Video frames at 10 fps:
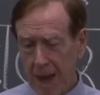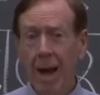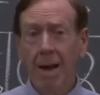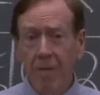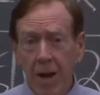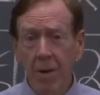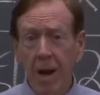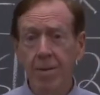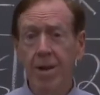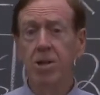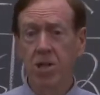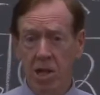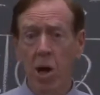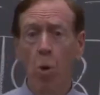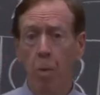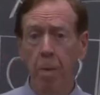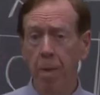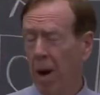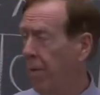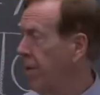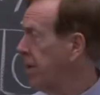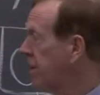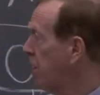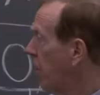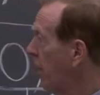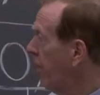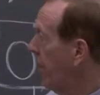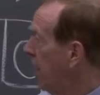I figure out the slope of this curve.